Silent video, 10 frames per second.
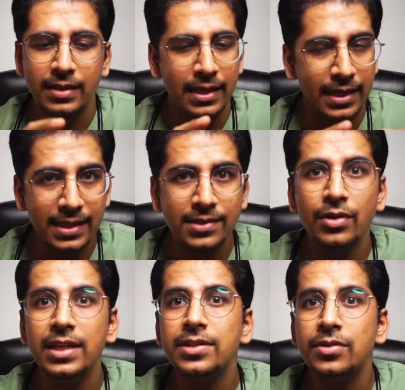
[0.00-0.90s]
then yes,
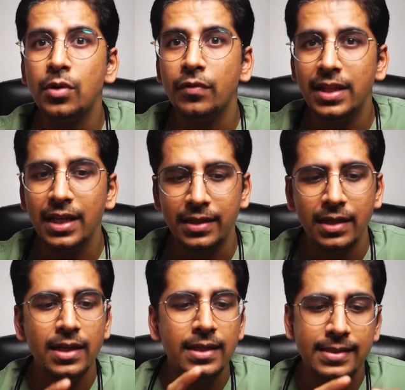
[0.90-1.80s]
you need to go with
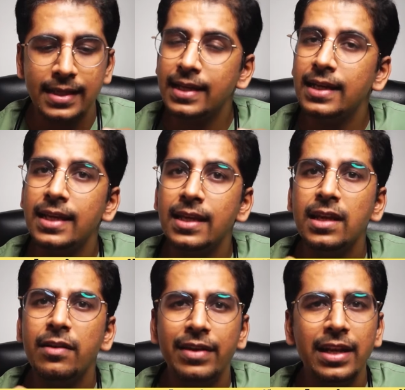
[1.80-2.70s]
it.
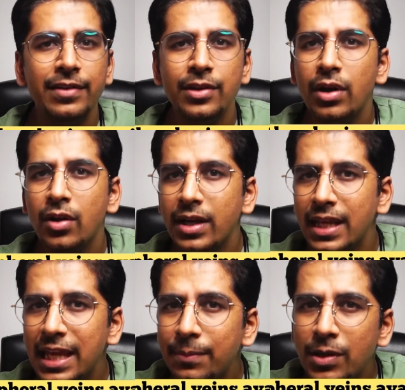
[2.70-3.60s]
Secondly, whenever you are
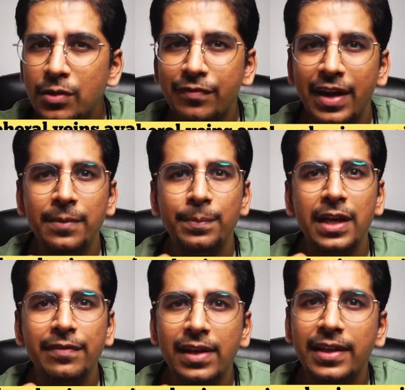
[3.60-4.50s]
not able to find
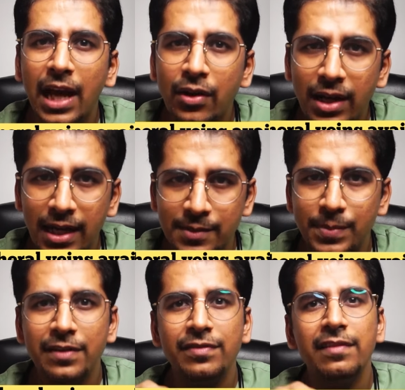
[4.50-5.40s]
peripheral cannulas,
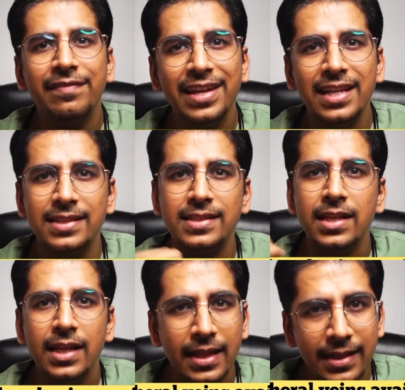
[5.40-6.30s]
peripheral veins
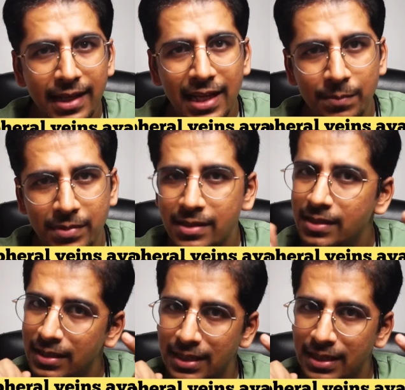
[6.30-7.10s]
in the limbs,